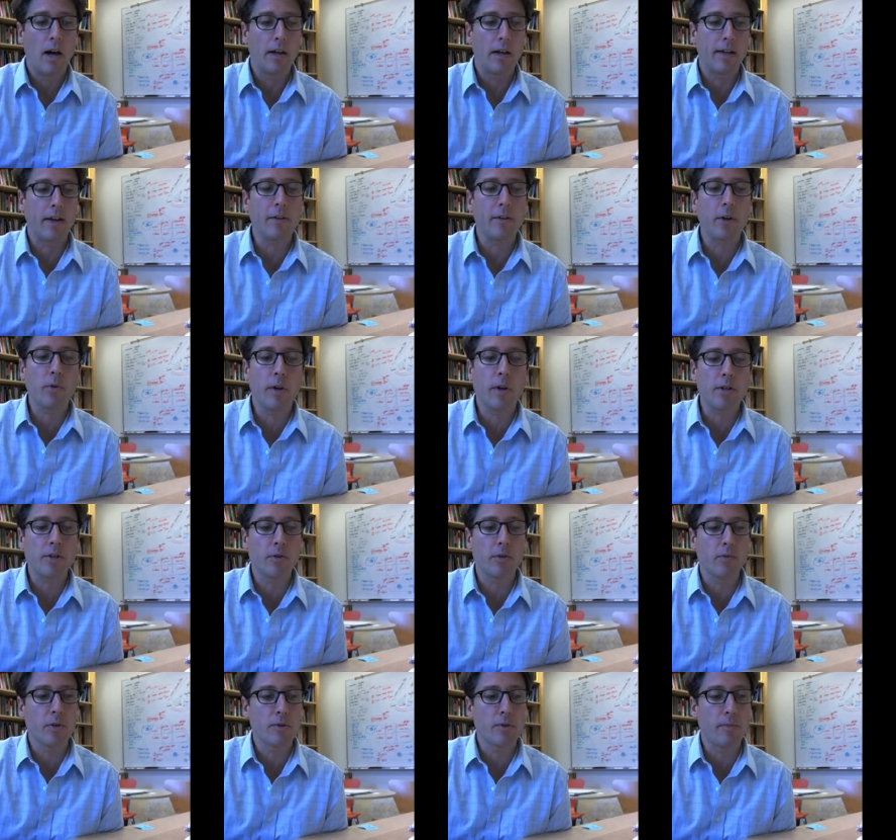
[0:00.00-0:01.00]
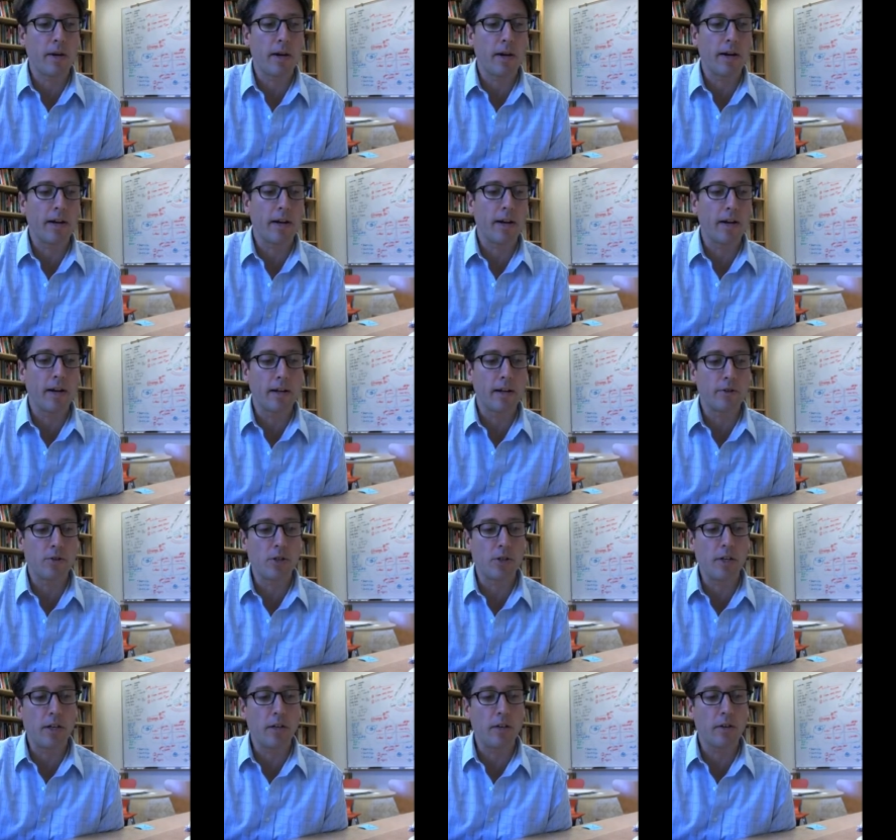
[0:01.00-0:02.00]
The other question was by
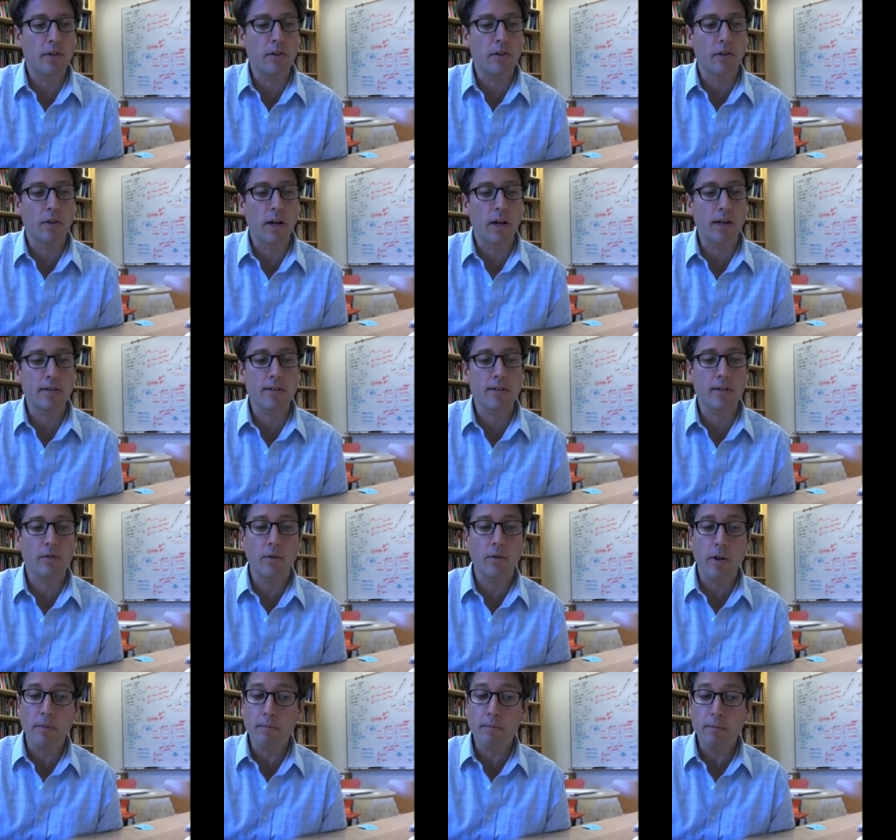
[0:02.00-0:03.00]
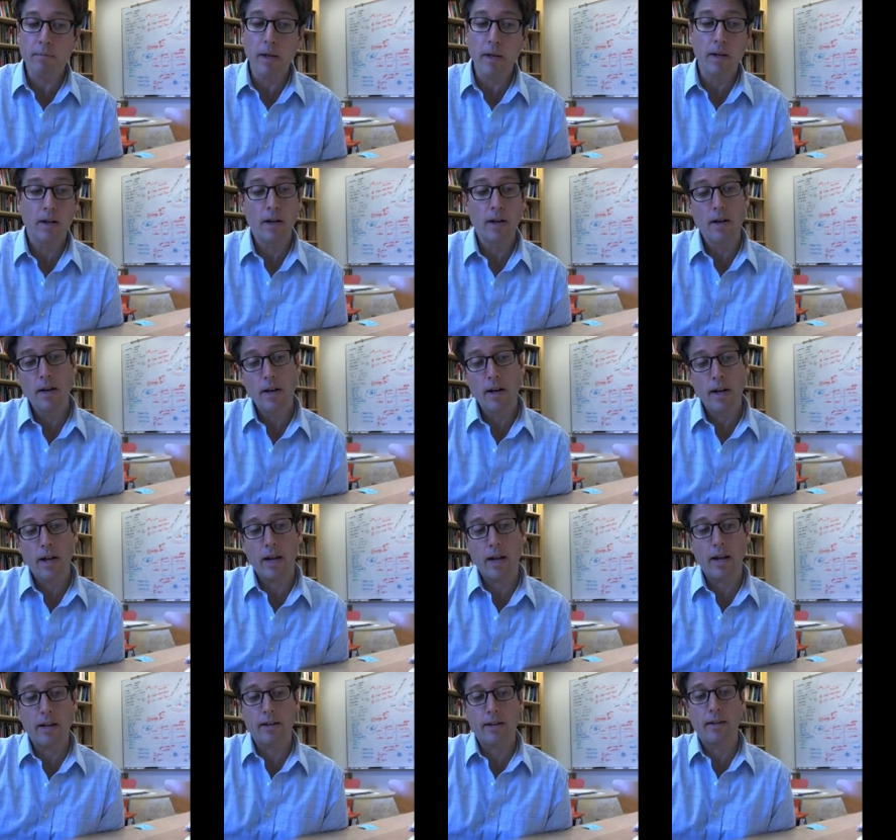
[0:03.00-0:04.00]
G. Tholasaram,
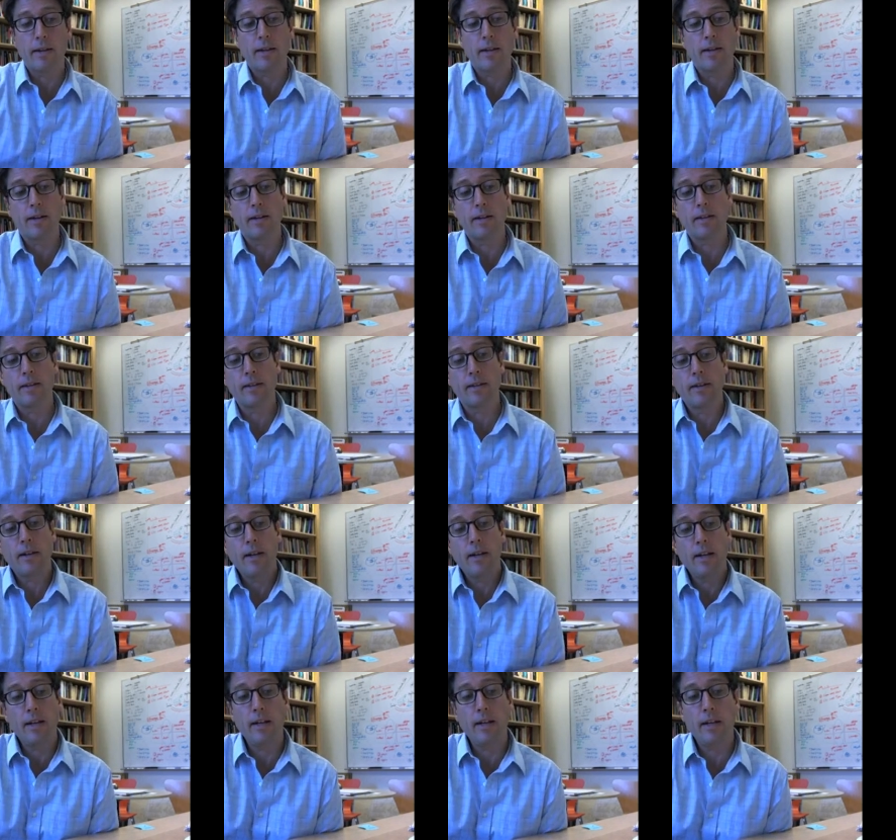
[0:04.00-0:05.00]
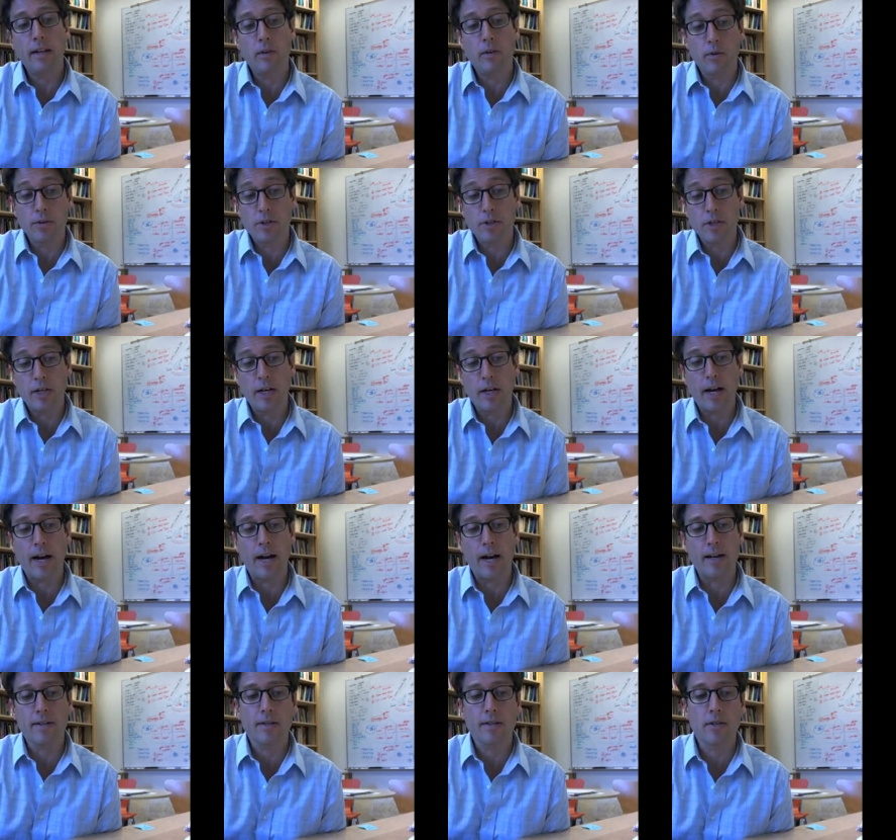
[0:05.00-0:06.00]
and he or she
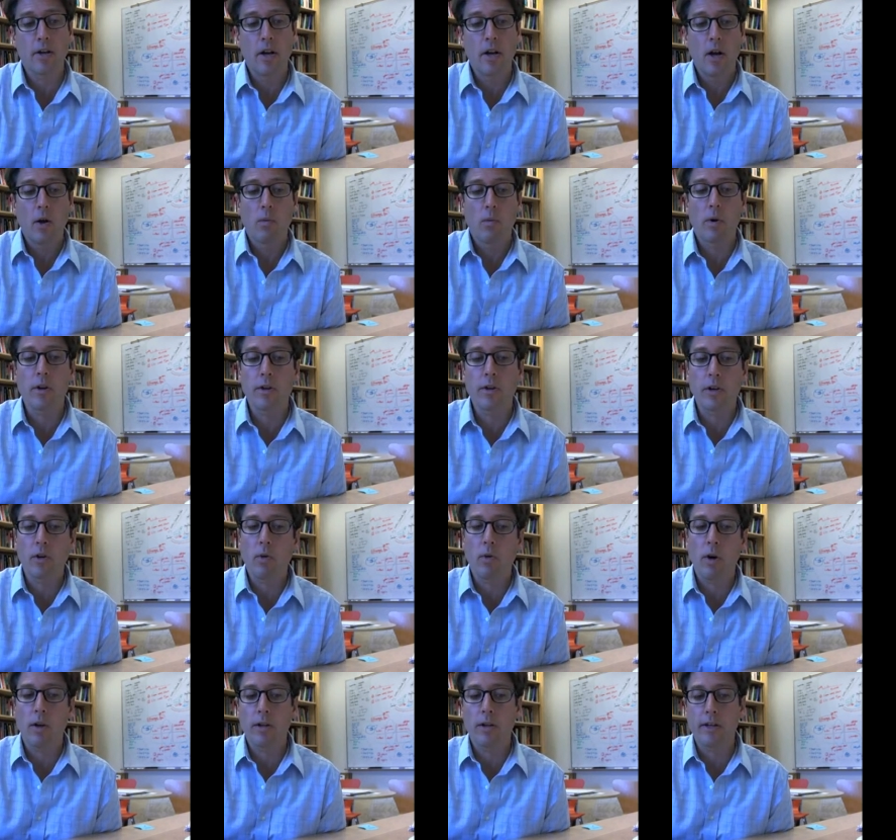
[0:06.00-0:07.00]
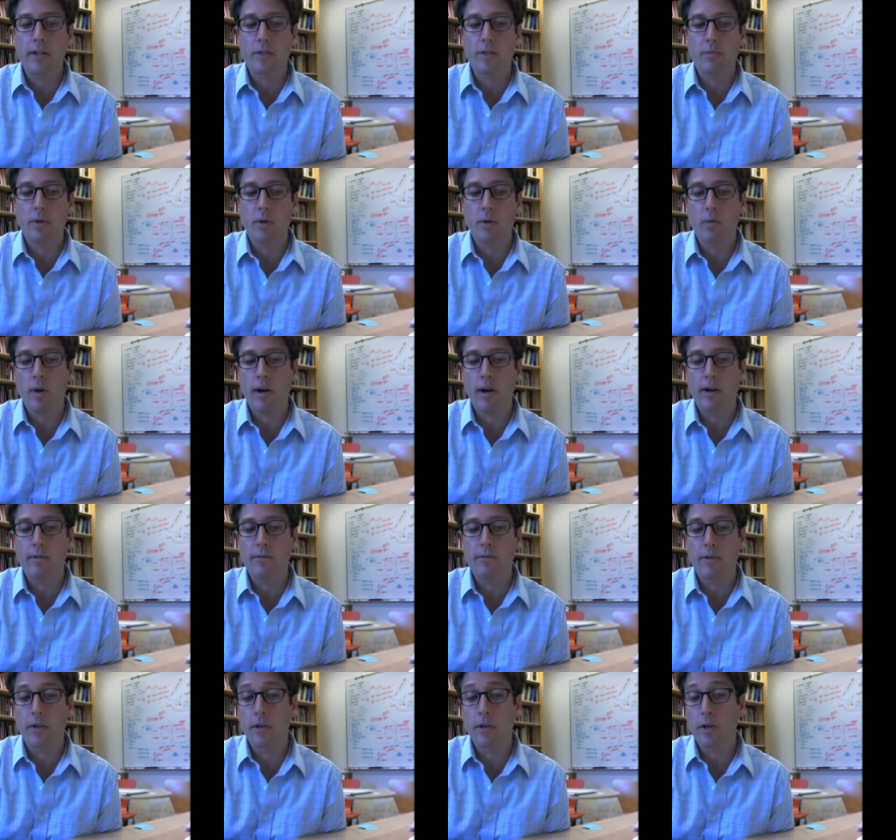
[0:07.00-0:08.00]
asked, what are the qualities required
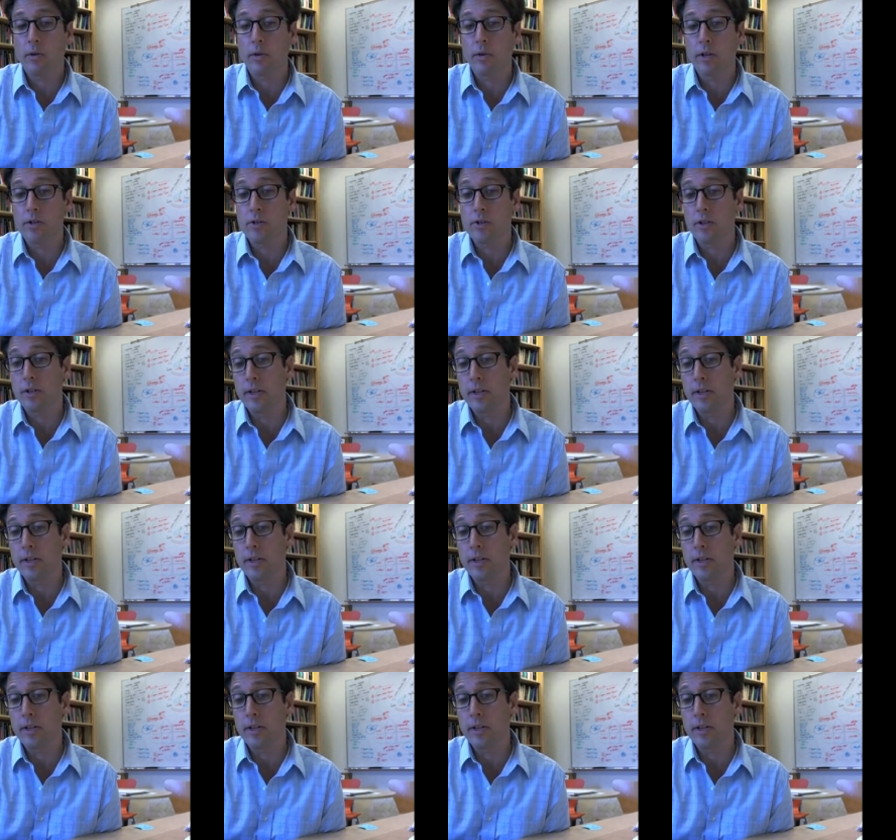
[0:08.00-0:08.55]
for a coalition